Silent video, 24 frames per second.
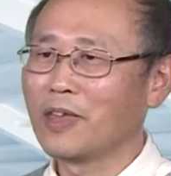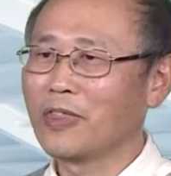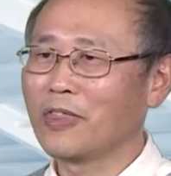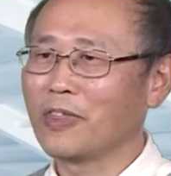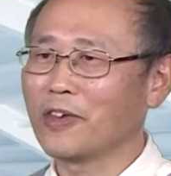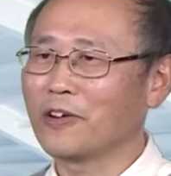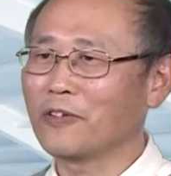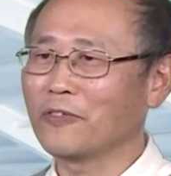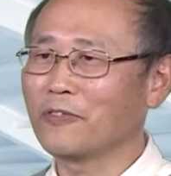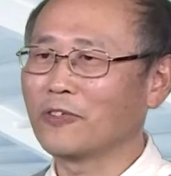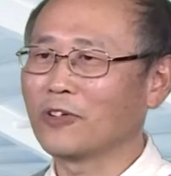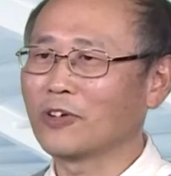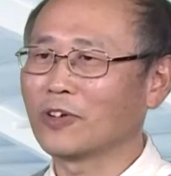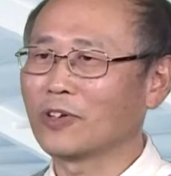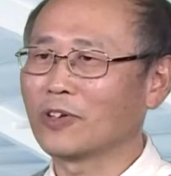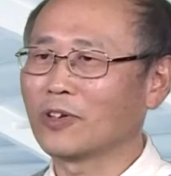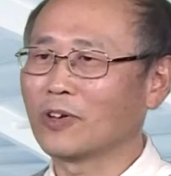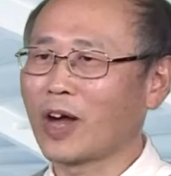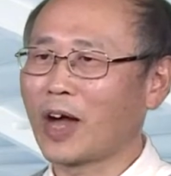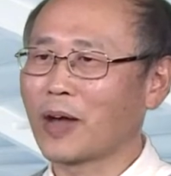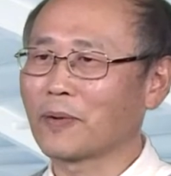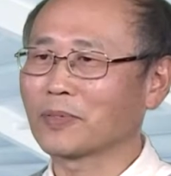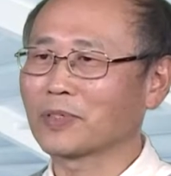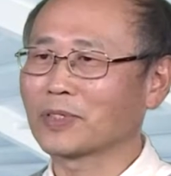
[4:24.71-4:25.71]
Therefore,
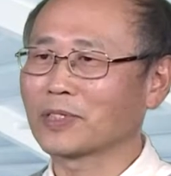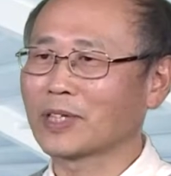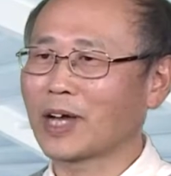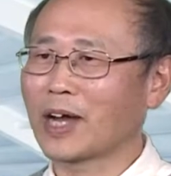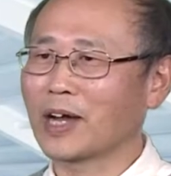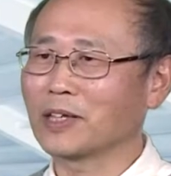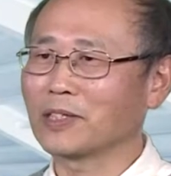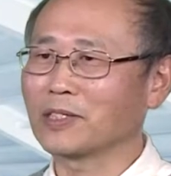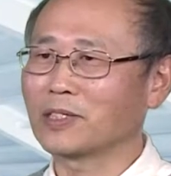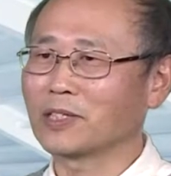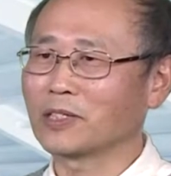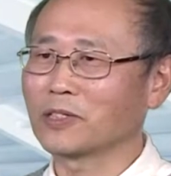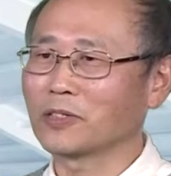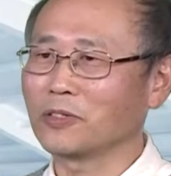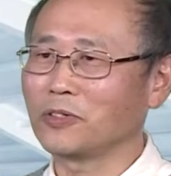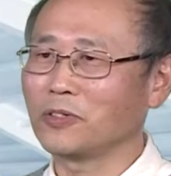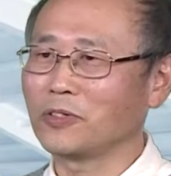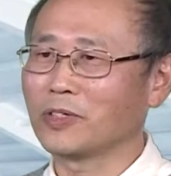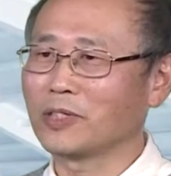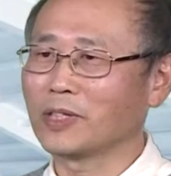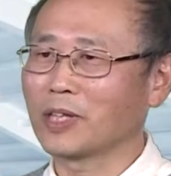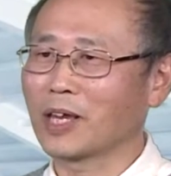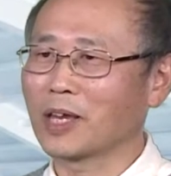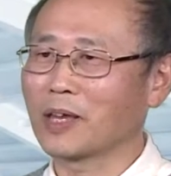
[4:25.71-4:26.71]
you have sine
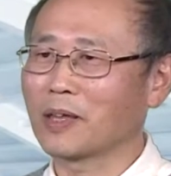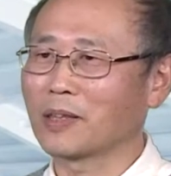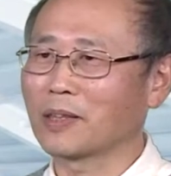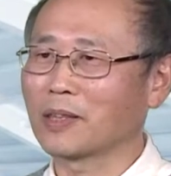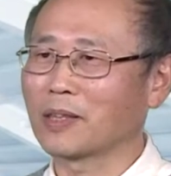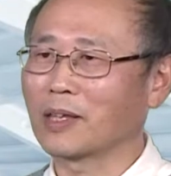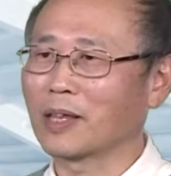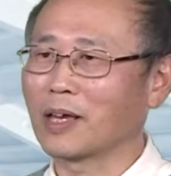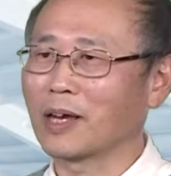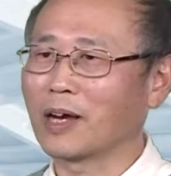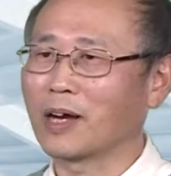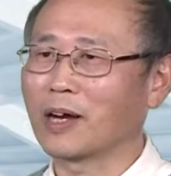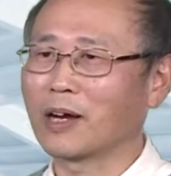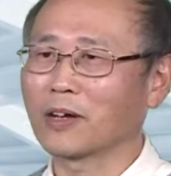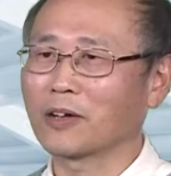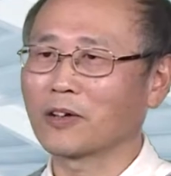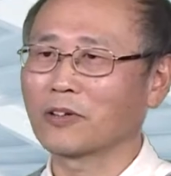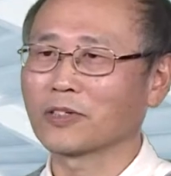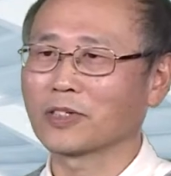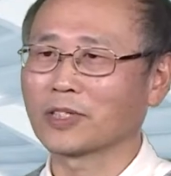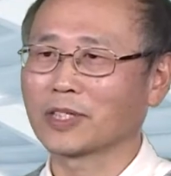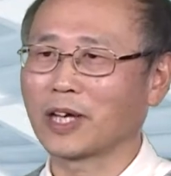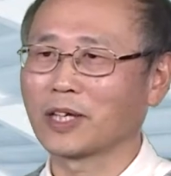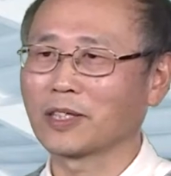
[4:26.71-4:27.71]
solution and
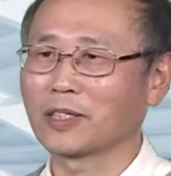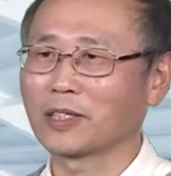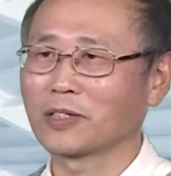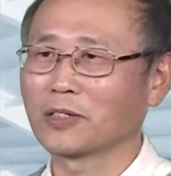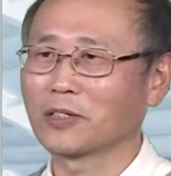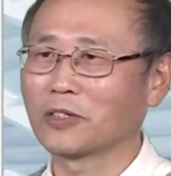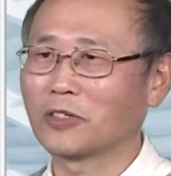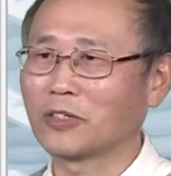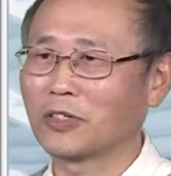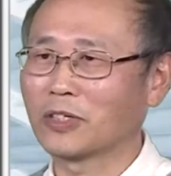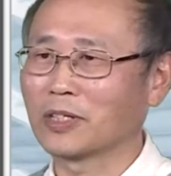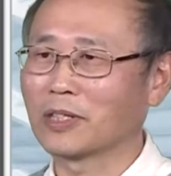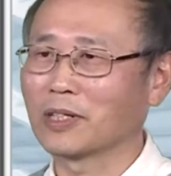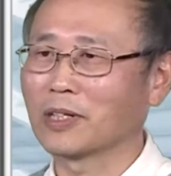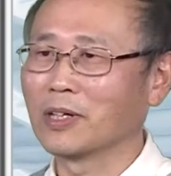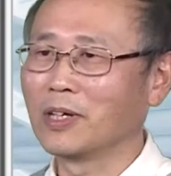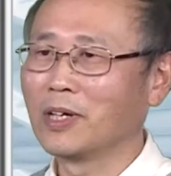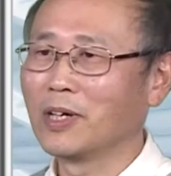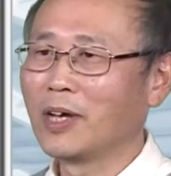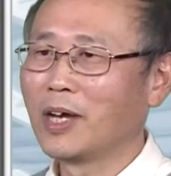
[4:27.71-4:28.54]
cosine solution.